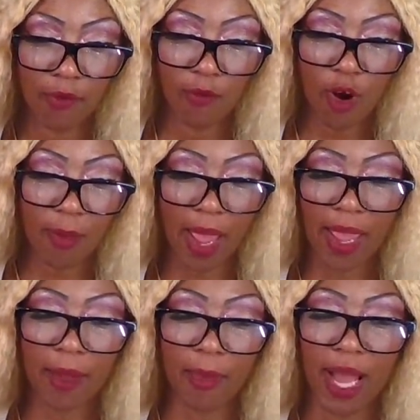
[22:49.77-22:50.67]
For
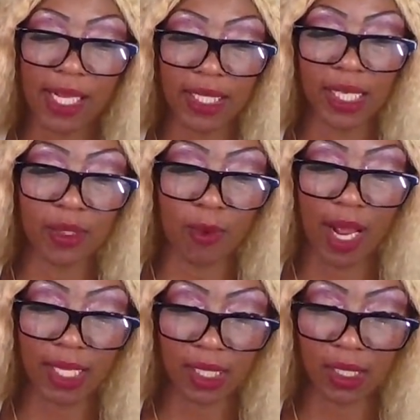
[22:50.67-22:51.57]
my Pisces
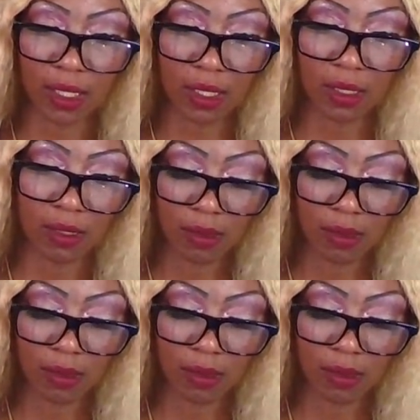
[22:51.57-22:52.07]
risings,